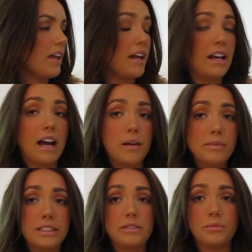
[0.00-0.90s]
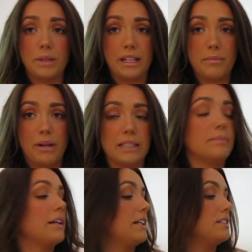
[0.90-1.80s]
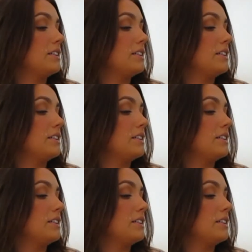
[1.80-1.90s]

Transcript: and I'm just really impressed by this.